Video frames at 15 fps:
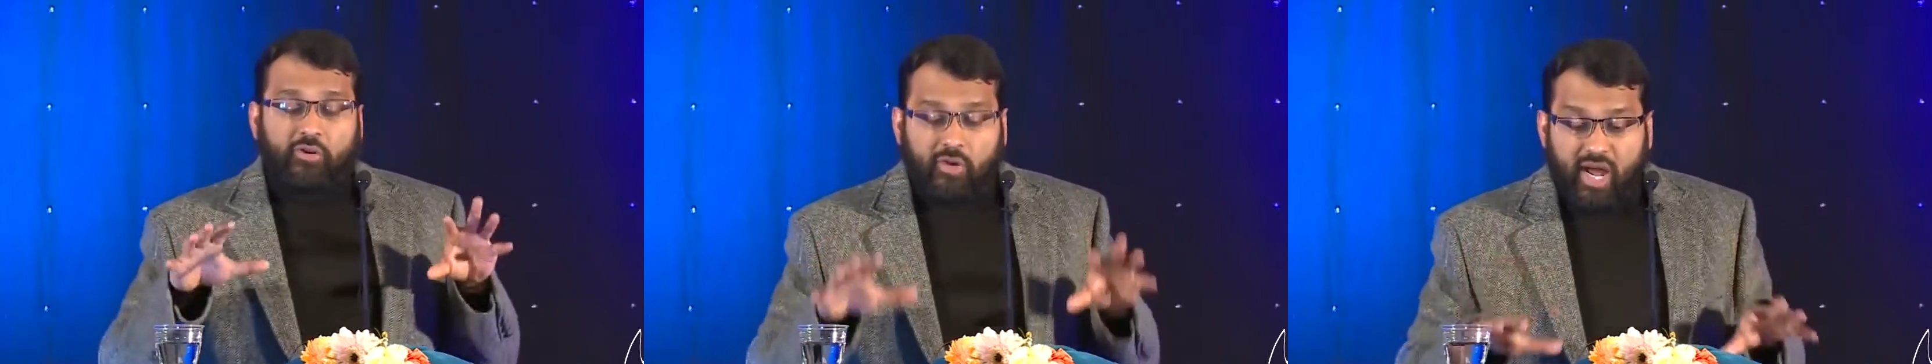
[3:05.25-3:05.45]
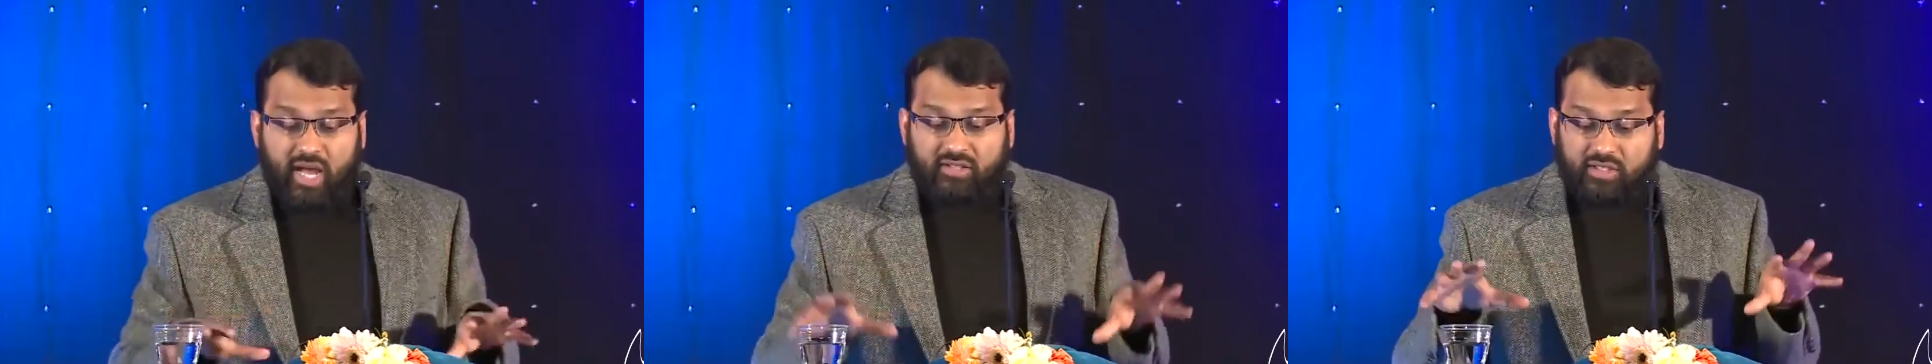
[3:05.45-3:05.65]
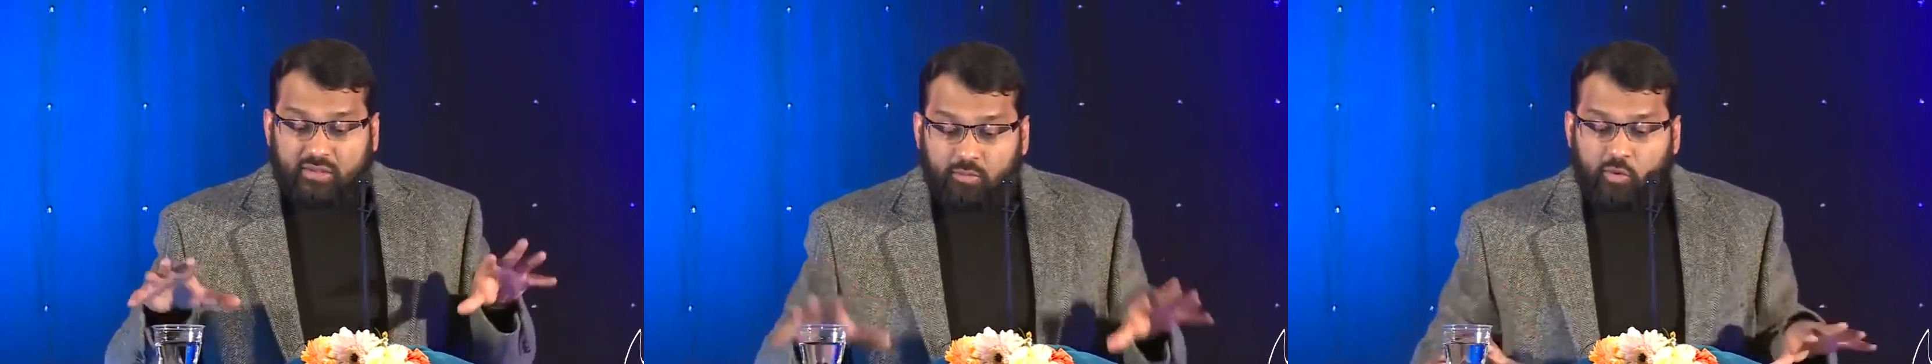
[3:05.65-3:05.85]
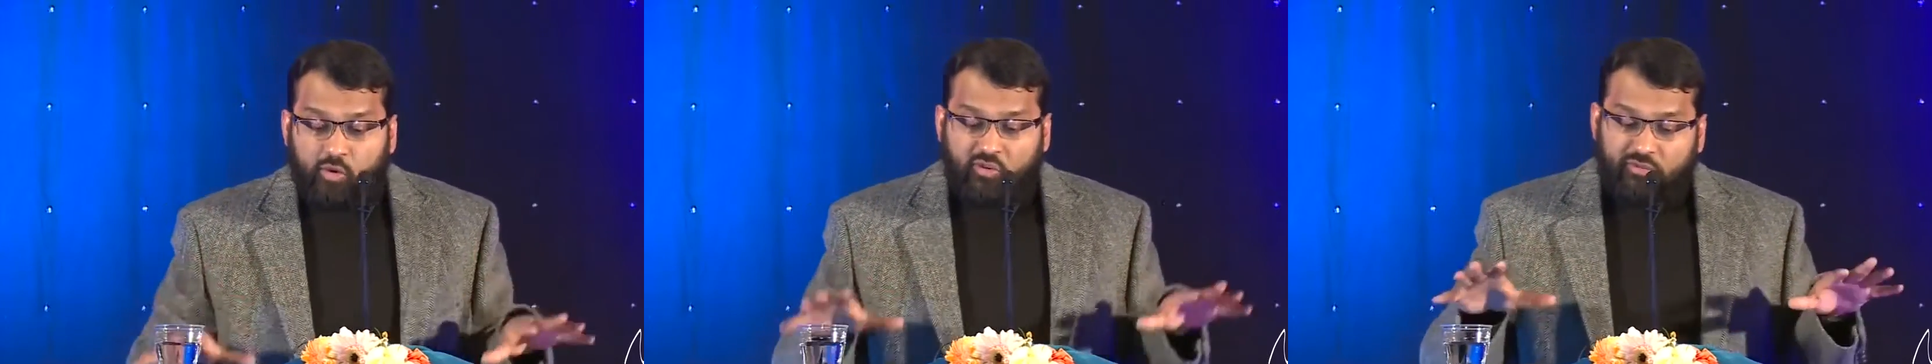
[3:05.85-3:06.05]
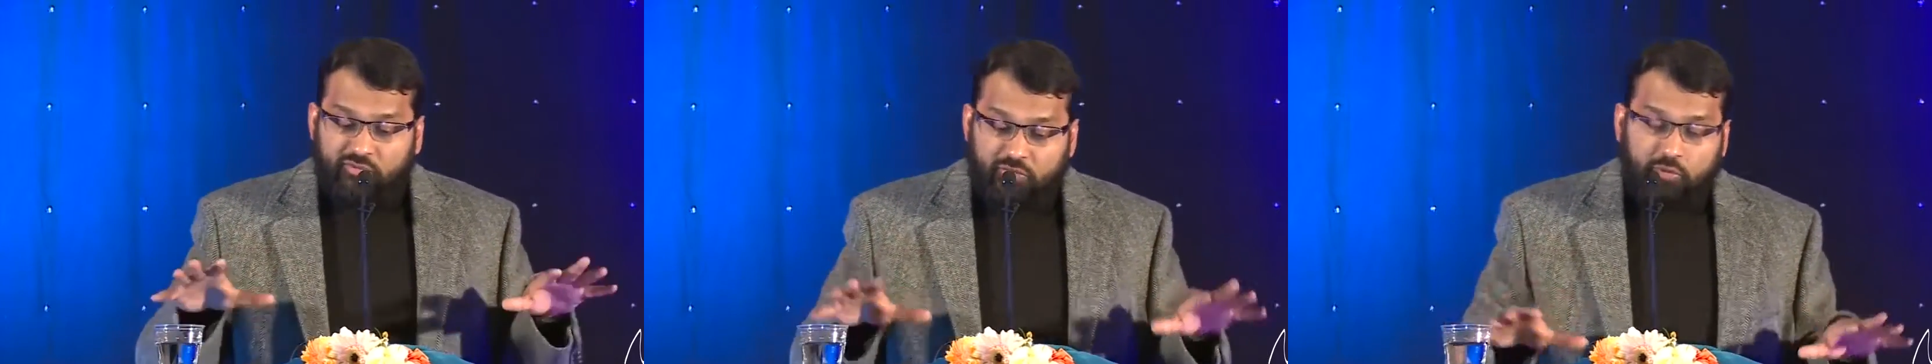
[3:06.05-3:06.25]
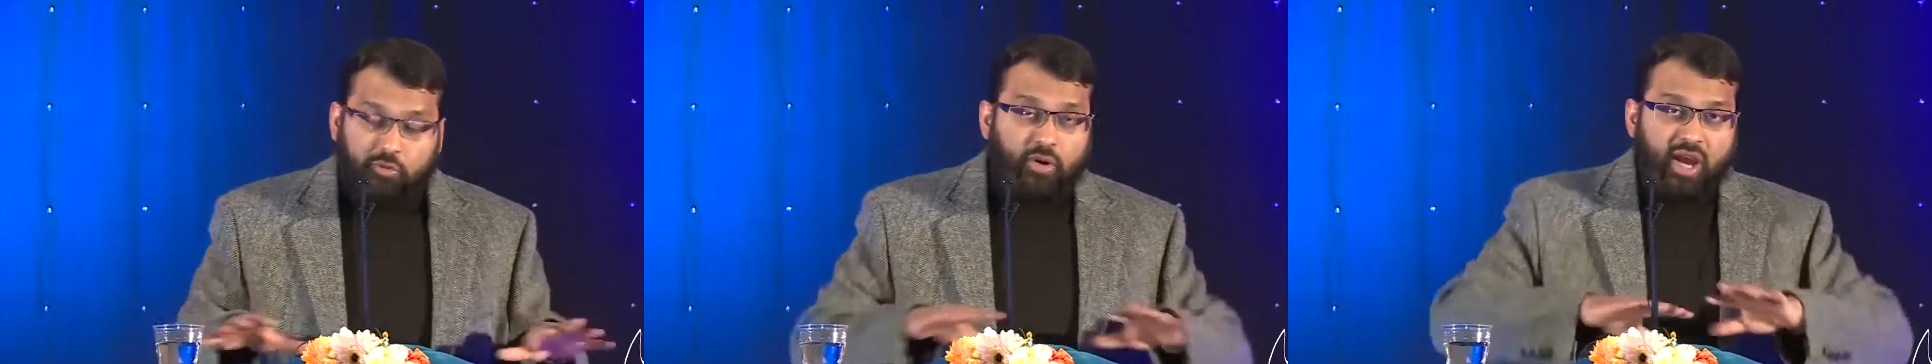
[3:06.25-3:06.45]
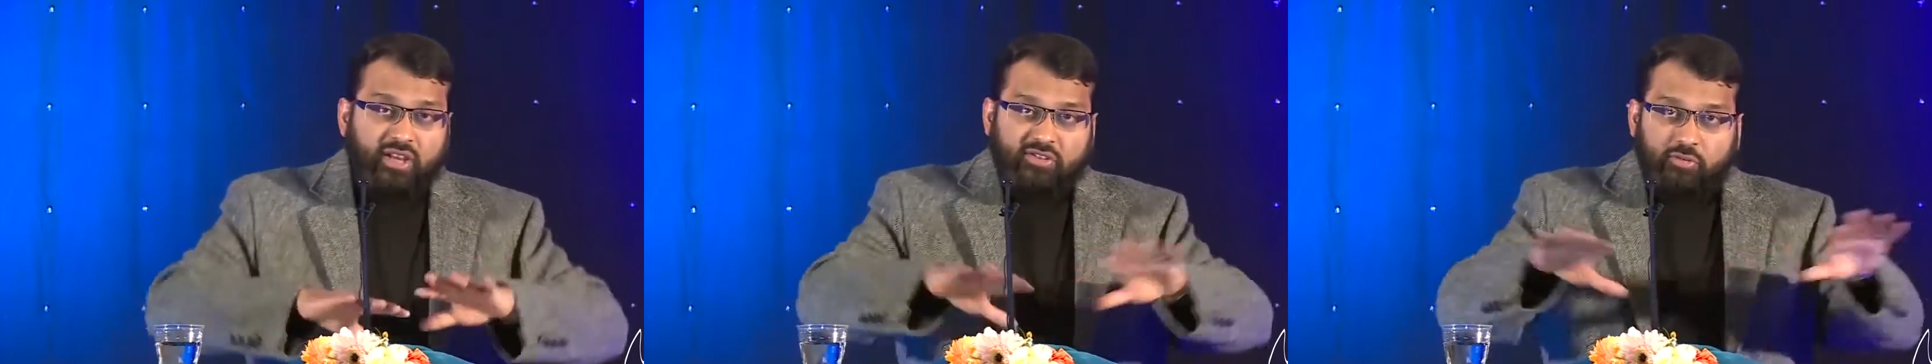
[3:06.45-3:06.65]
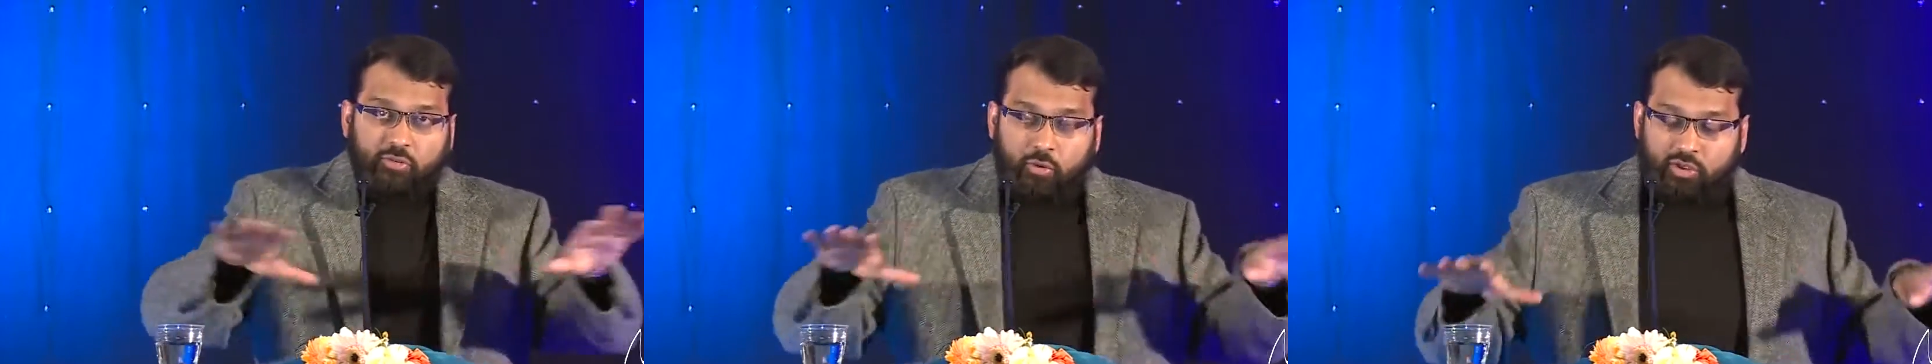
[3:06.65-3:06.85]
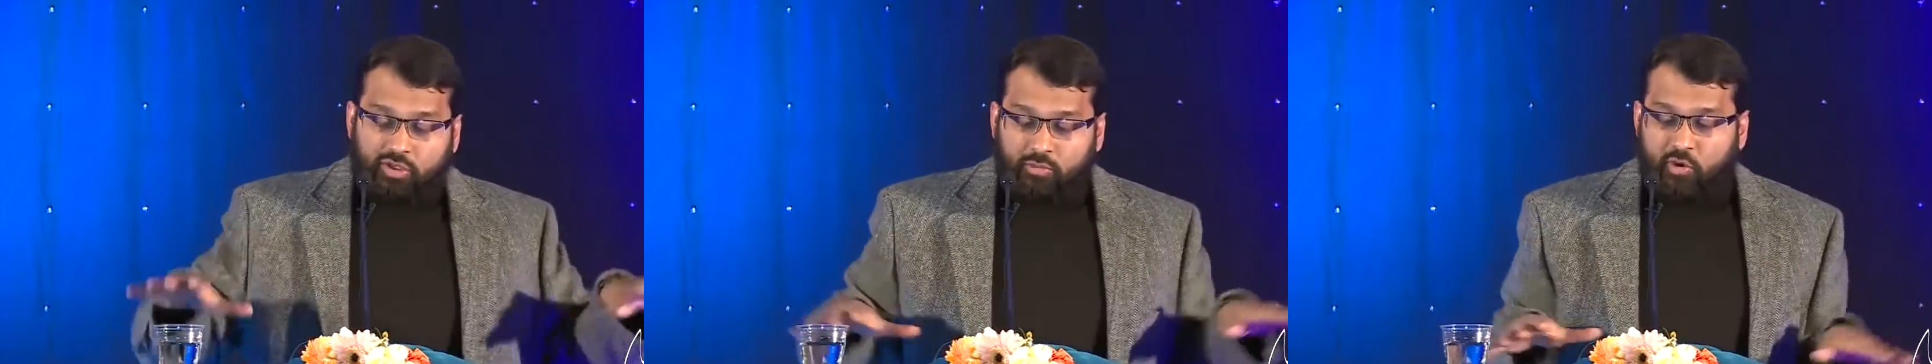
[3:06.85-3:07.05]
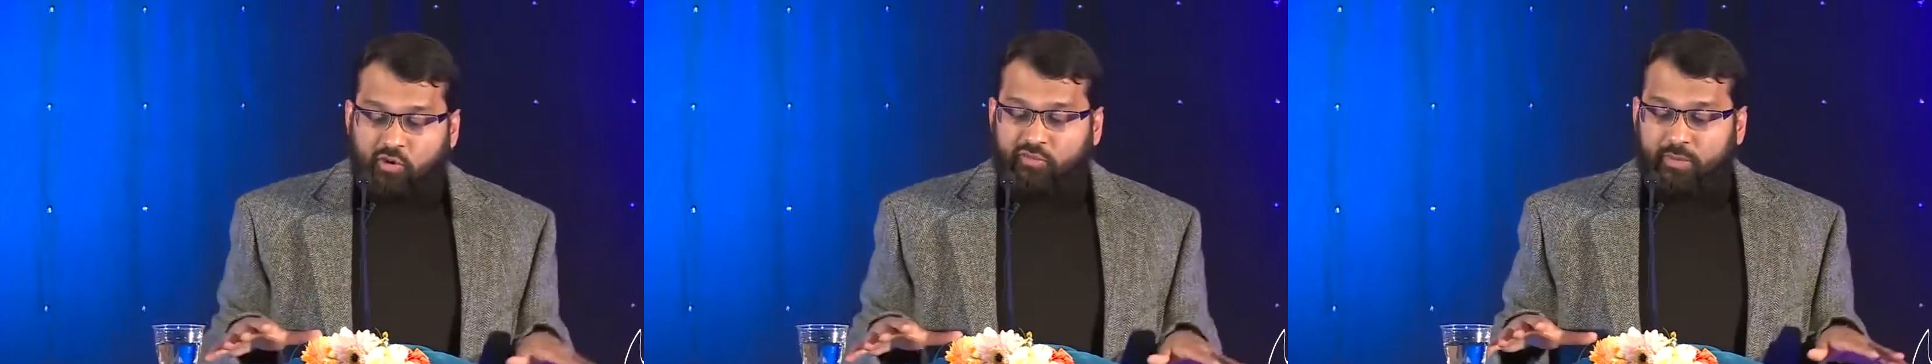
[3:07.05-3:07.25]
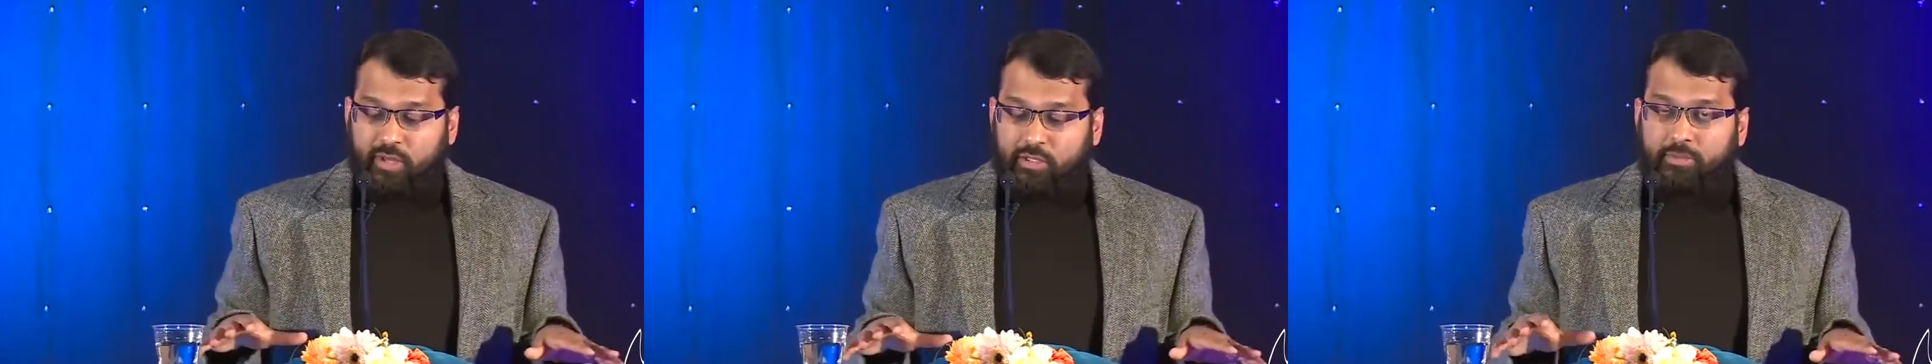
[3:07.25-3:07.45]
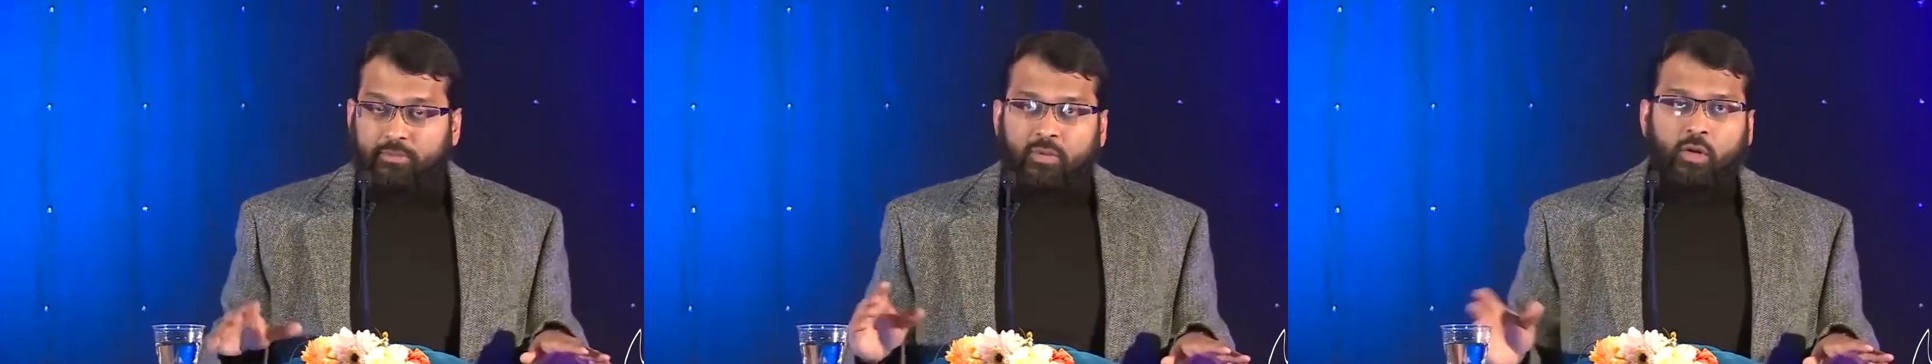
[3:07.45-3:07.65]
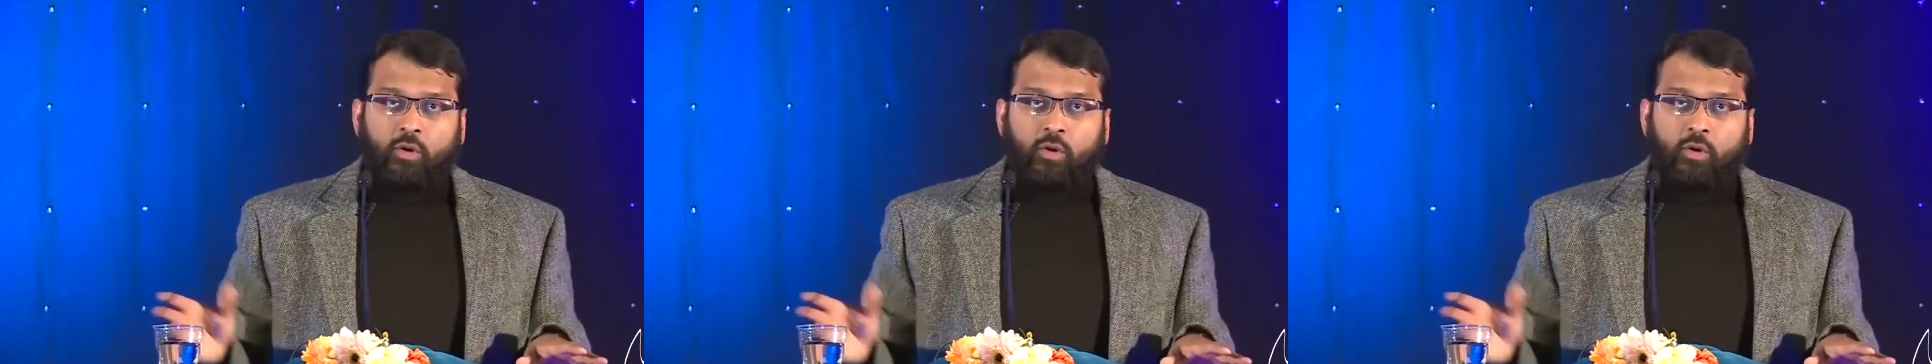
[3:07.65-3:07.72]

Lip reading: grassroots movement,